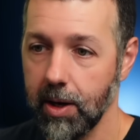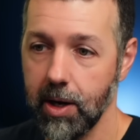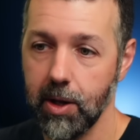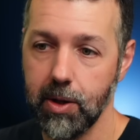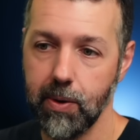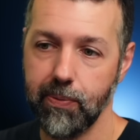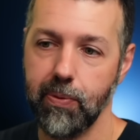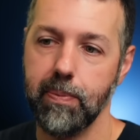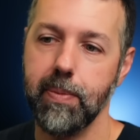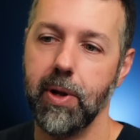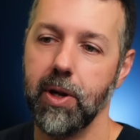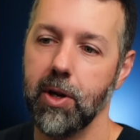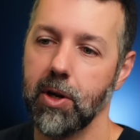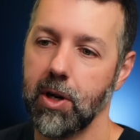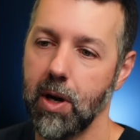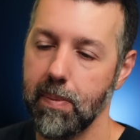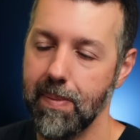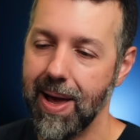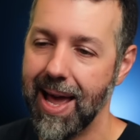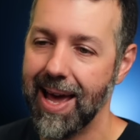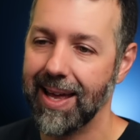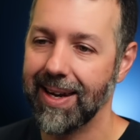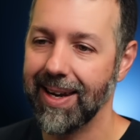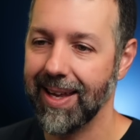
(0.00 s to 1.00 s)
Another familiar
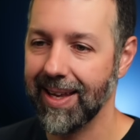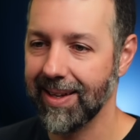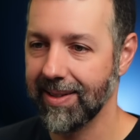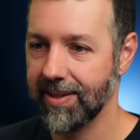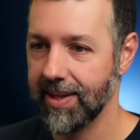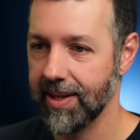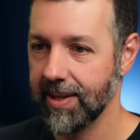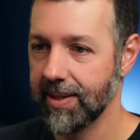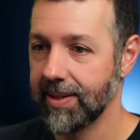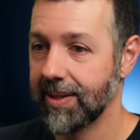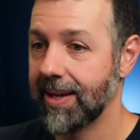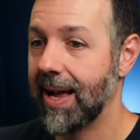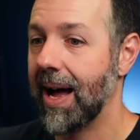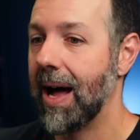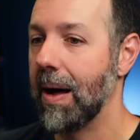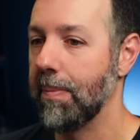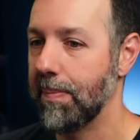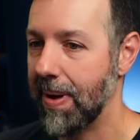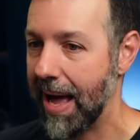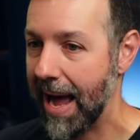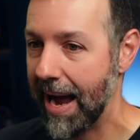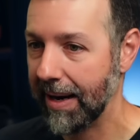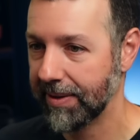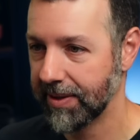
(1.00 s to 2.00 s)
command is this
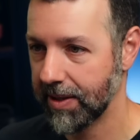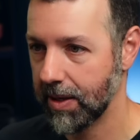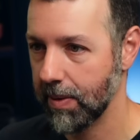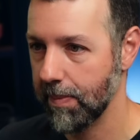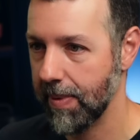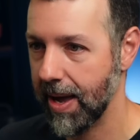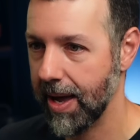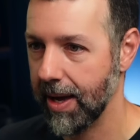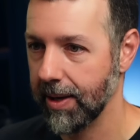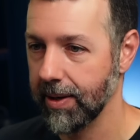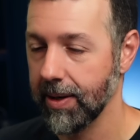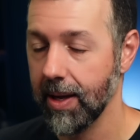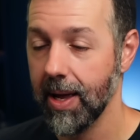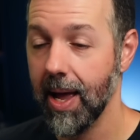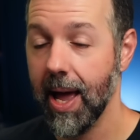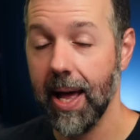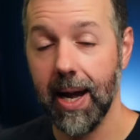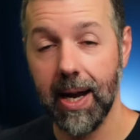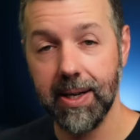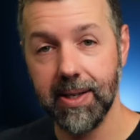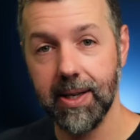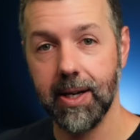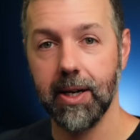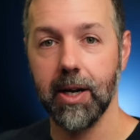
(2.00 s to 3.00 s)
compact command.
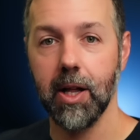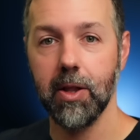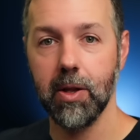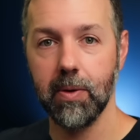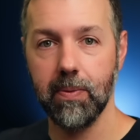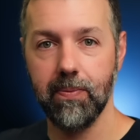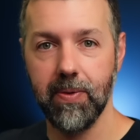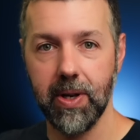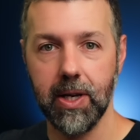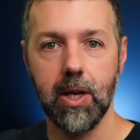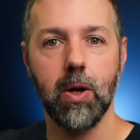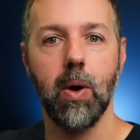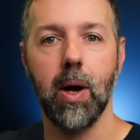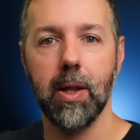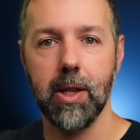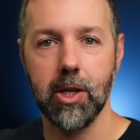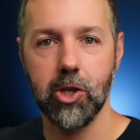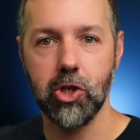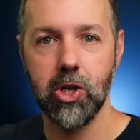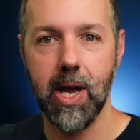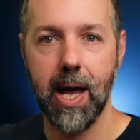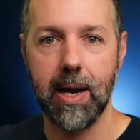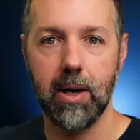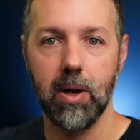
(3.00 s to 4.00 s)
And I did another video on
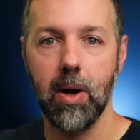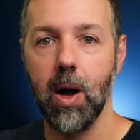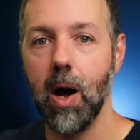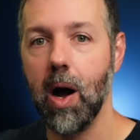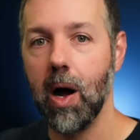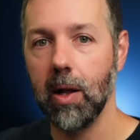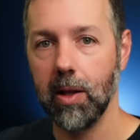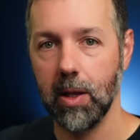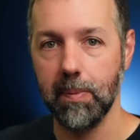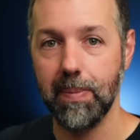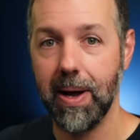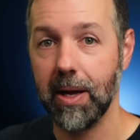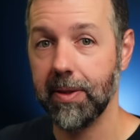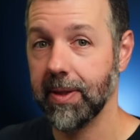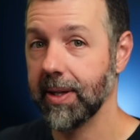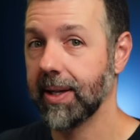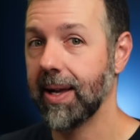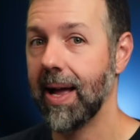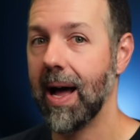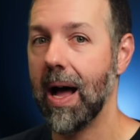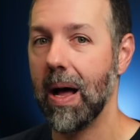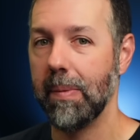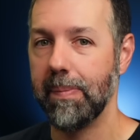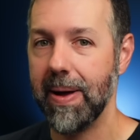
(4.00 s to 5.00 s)
the channel all about
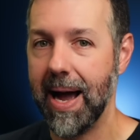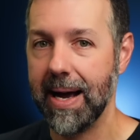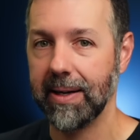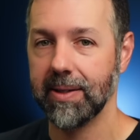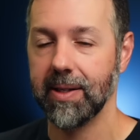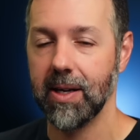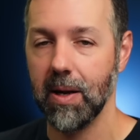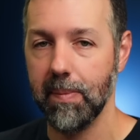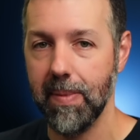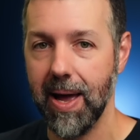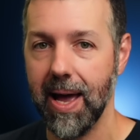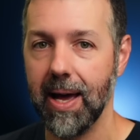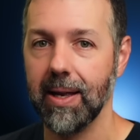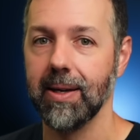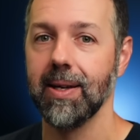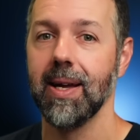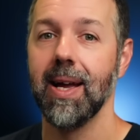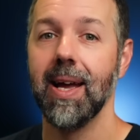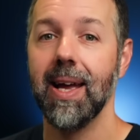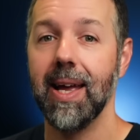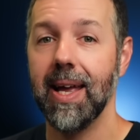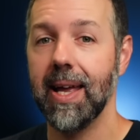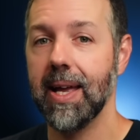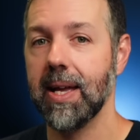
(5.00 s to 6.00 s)
the compact command
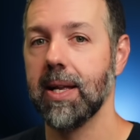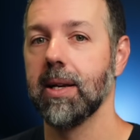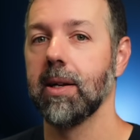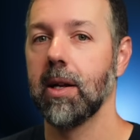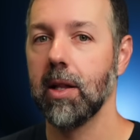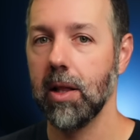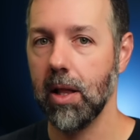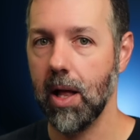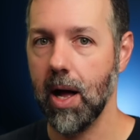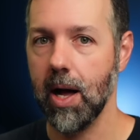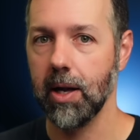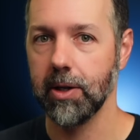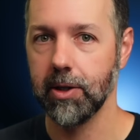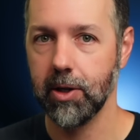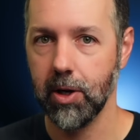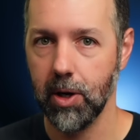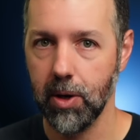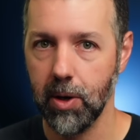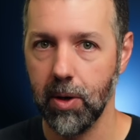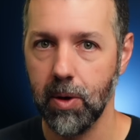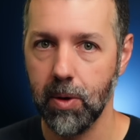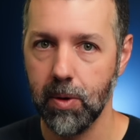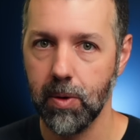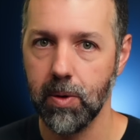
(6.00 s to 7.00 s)
in Claude
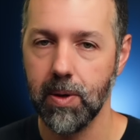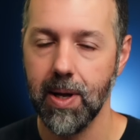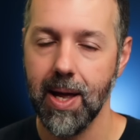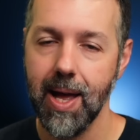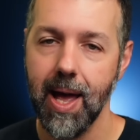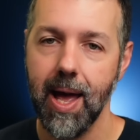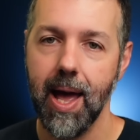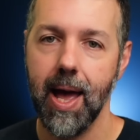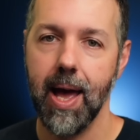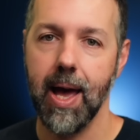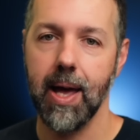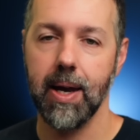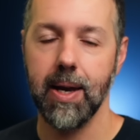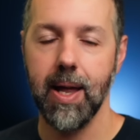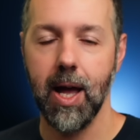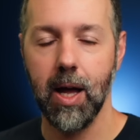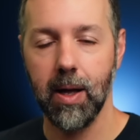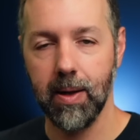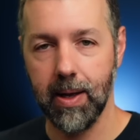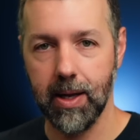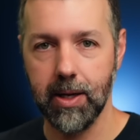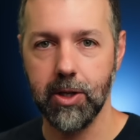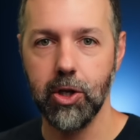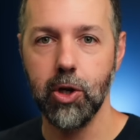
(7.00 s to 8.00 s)
Code and,
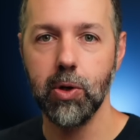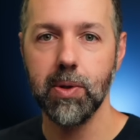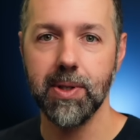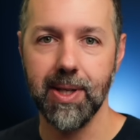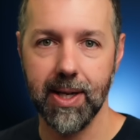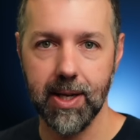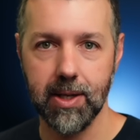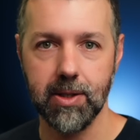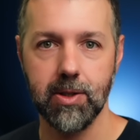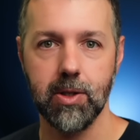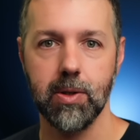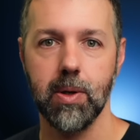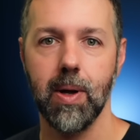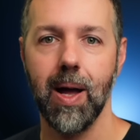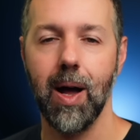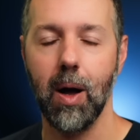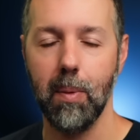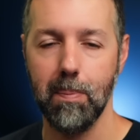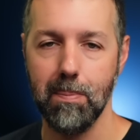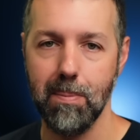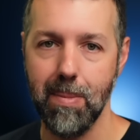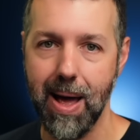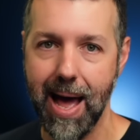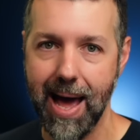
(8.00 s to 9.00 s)
and using it to
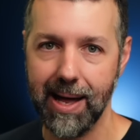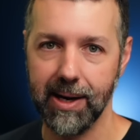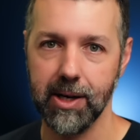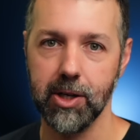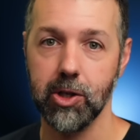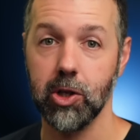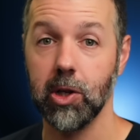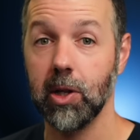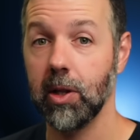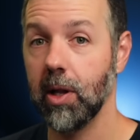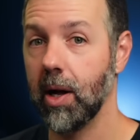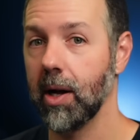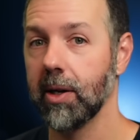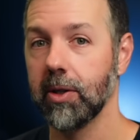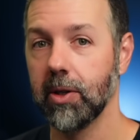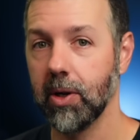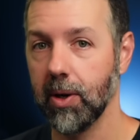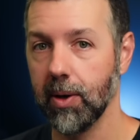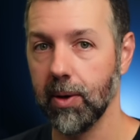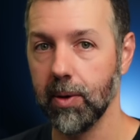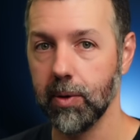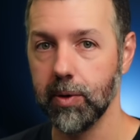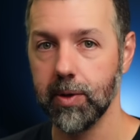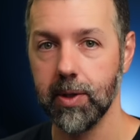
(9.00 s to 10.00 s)
help manage Claude
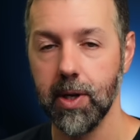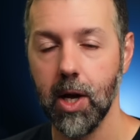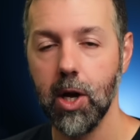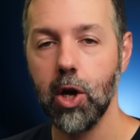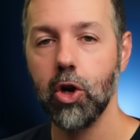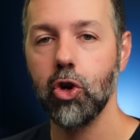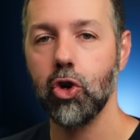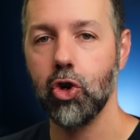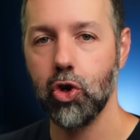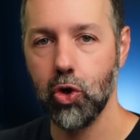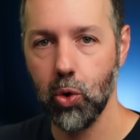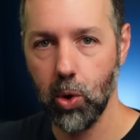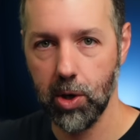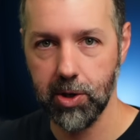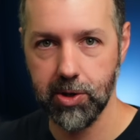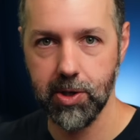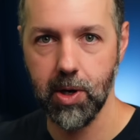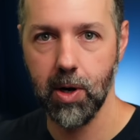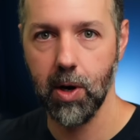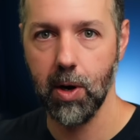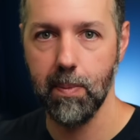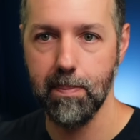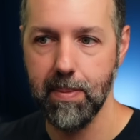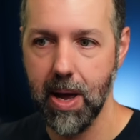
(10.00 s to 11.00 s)
Code's
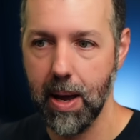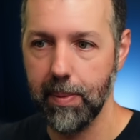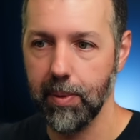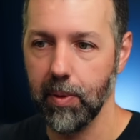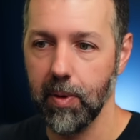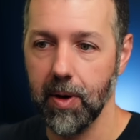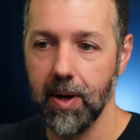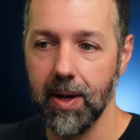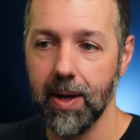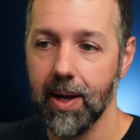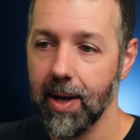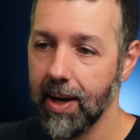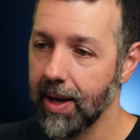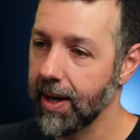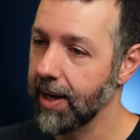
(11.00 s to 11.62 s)
short term memory.